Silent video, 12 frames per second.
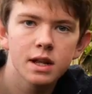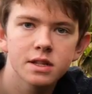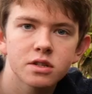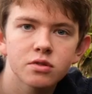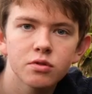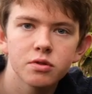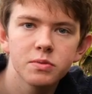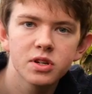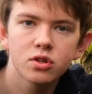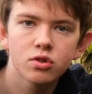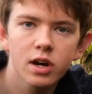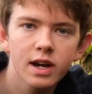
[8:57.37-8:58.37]
and store them
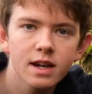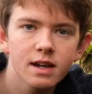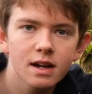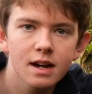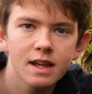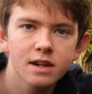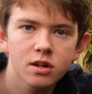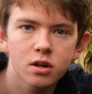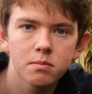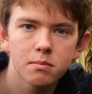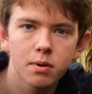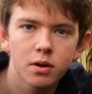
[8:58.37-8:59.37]
in dry, clean
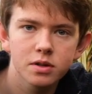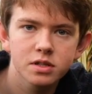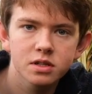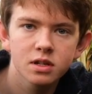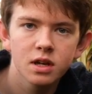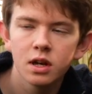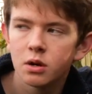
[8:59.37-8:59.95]
compost,